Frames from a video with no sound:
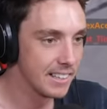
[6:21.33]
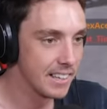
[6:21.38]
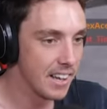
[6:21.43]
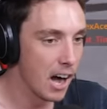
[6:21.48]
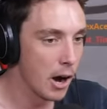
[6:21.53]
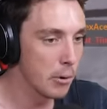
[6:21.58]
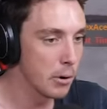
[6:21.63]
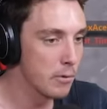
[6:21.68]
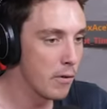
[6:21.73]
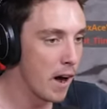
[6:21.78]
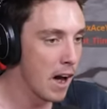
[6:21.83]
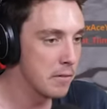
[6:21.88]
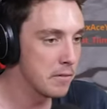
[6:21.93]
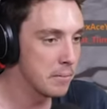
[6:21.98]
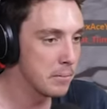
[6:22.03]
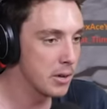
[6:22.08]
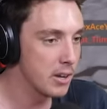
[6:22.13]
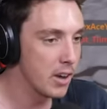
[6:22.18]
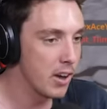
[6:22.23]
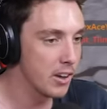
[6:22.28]
I'll revive
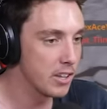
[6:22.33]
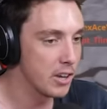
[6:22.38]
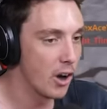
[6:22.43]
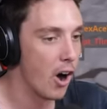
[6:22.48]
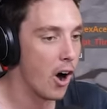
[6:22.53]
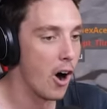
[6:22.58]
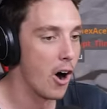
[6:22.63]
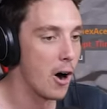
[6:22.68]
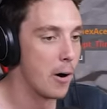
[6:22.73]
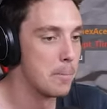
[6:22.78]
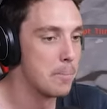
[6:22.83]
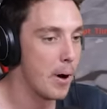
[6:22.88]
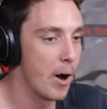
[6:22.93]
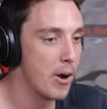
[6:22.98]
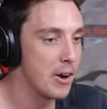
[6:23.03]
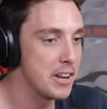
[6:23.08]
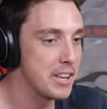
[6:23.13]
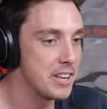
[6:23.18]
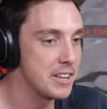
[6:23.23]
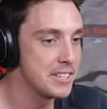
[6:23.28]
him. Yo,
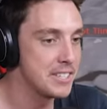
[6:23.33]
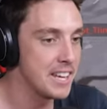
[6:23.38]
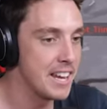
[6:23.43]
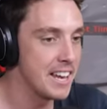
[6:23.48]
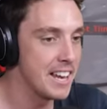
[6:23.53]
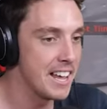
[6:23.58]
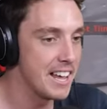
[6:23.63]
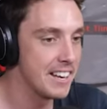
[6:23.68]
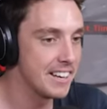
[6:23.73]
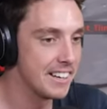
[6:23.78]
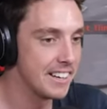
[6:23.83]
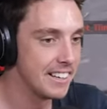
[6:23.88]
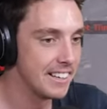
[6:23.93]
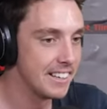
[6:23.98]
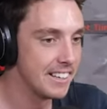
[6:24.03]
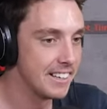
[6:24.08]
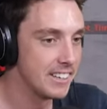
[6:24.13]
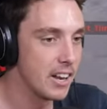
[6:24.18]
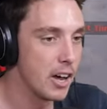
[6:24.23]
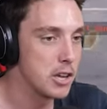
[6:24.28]
Bodie, you did it.
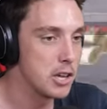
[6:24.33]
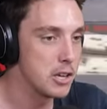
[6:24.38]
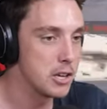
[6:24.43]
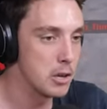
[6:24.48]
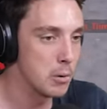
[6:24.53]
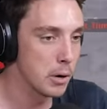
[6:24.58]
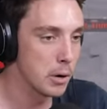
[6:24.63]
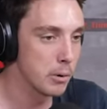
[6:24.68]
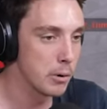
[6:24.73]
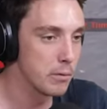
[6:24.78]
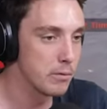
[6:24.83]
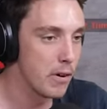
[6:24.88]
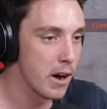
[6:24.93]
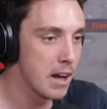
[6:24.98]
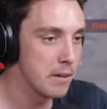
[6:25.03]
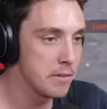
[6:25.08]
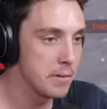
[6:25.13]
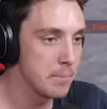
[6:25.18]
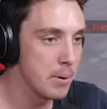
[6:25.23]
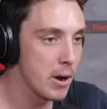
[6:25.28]
Now, you want to
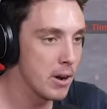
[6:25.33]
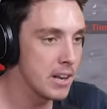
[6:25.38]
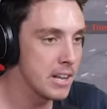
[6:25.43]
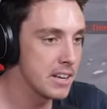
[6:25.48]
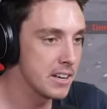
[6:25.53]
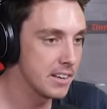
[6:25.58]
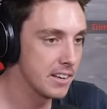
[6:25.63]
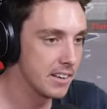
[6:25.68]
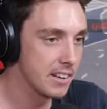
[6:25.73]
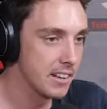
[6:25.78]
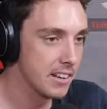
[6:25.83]
revive him, Bodie?